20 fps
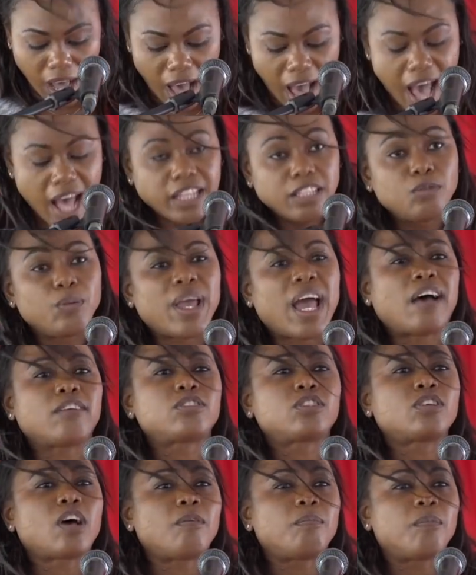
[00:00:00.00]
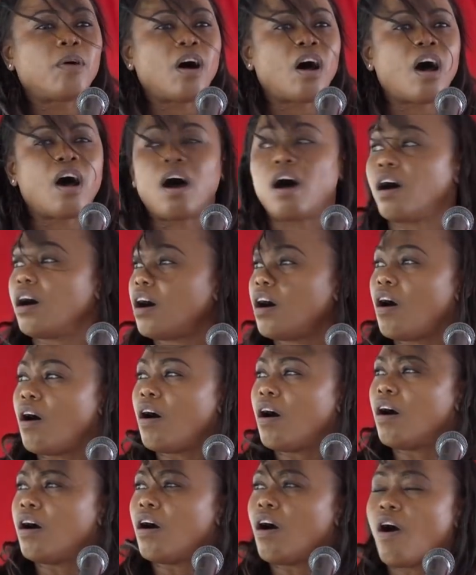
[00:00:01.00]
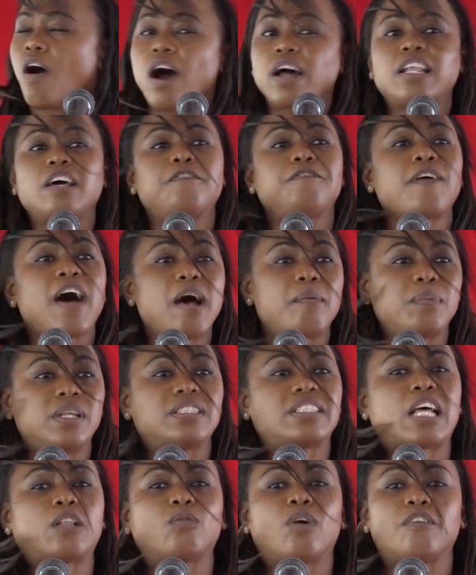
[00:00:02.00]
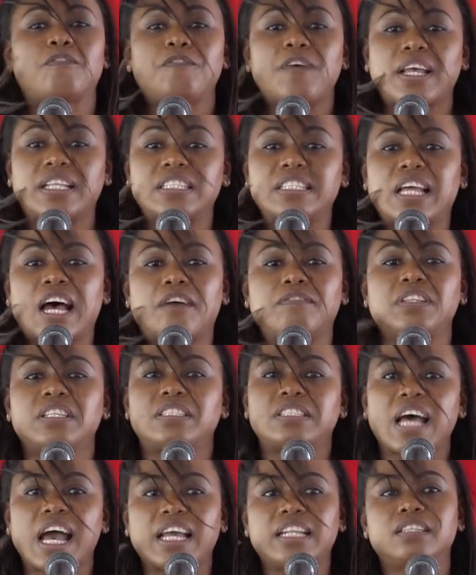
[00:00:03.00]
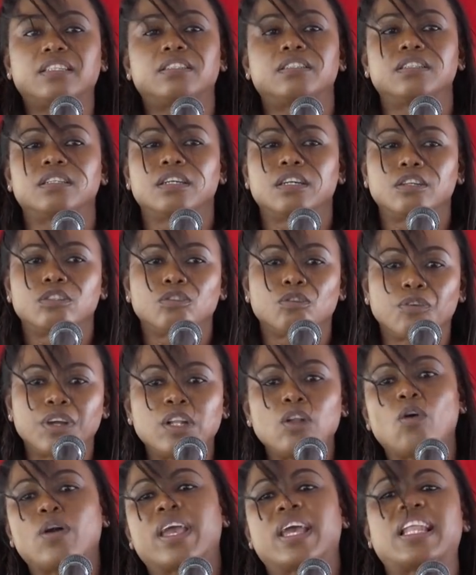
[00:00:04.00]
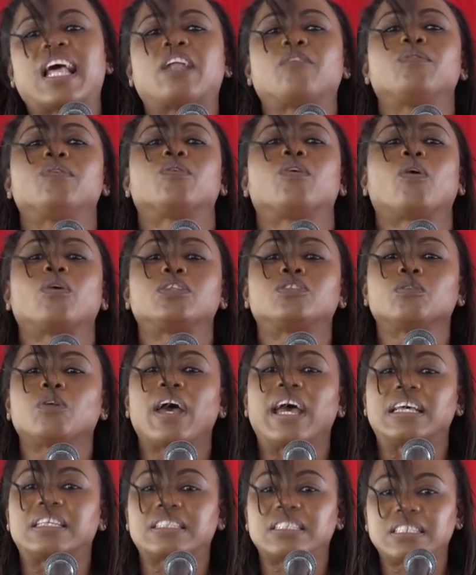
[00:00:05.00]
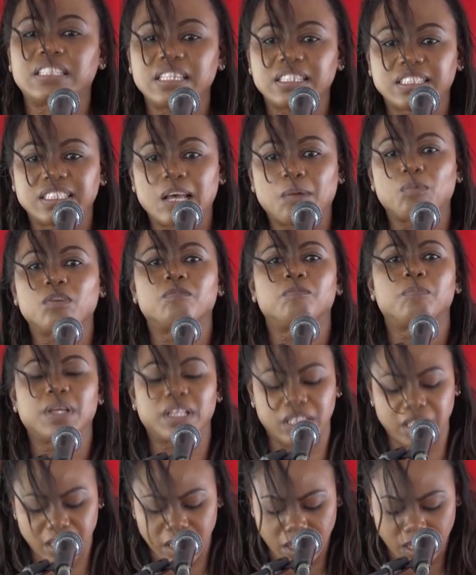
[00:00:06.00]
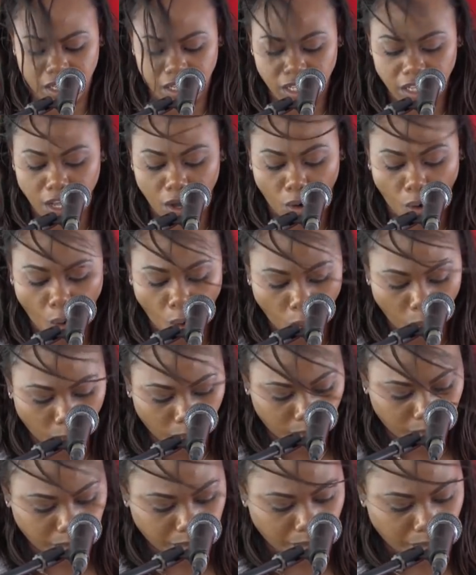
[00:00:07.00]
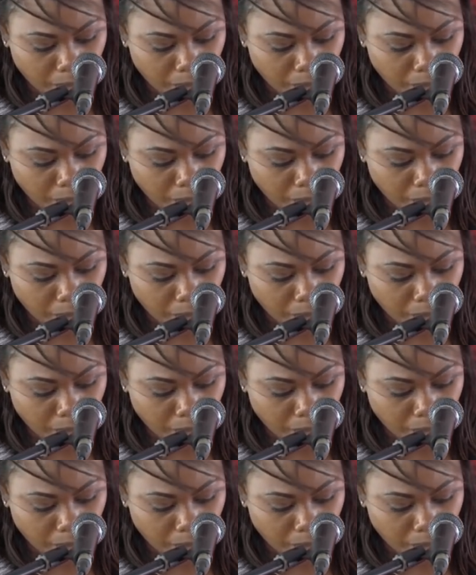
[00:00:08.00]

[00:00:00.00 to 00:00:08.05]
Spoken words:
And we have some other families that were affected that have decided to relocate, and we're going to assist them with building their home.